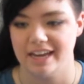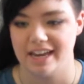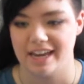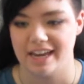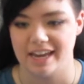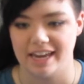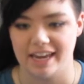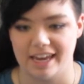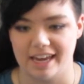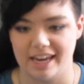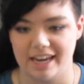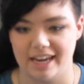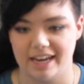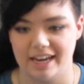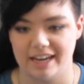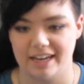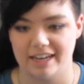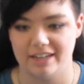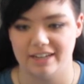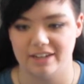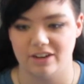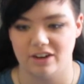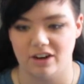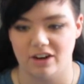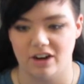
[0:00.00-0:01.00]

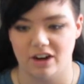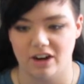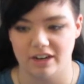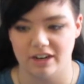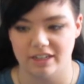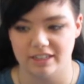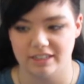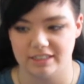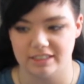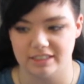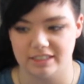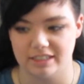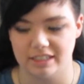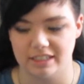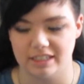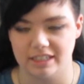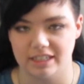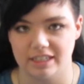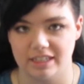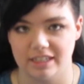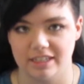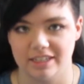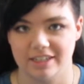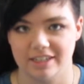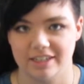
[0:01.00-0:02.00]
and
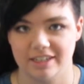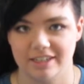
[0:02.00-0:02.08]
honestly,